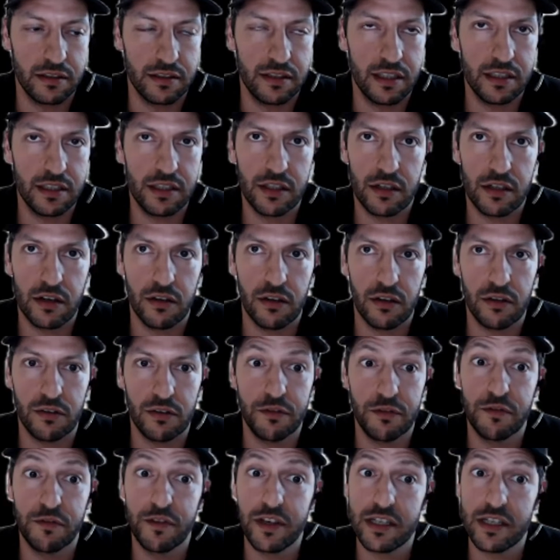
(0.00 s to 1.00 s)
digital,
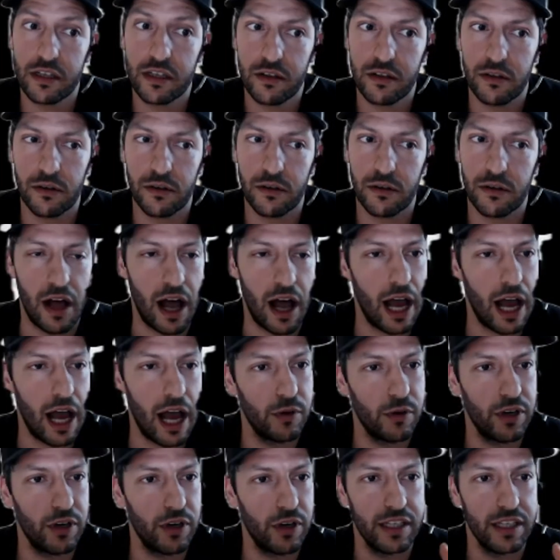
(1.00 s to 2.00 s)
physical,
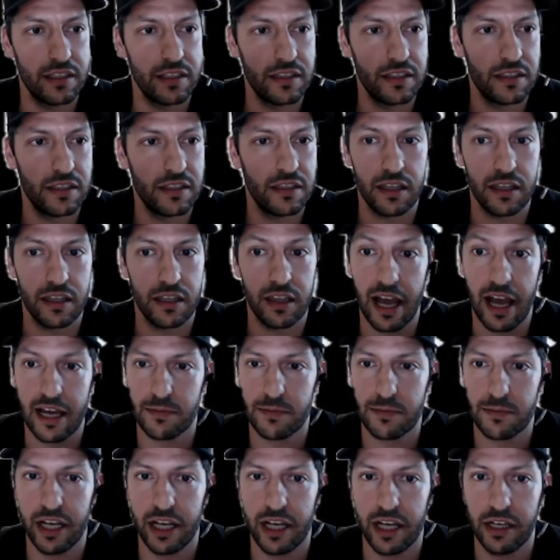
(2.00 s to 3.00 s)
hybrid
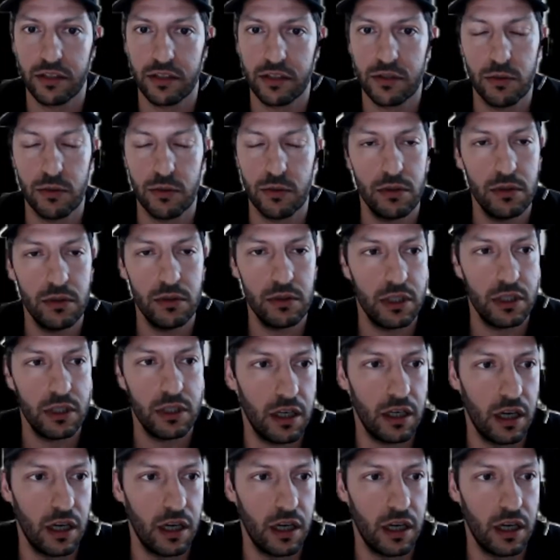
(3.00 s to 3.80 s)
last planner tool.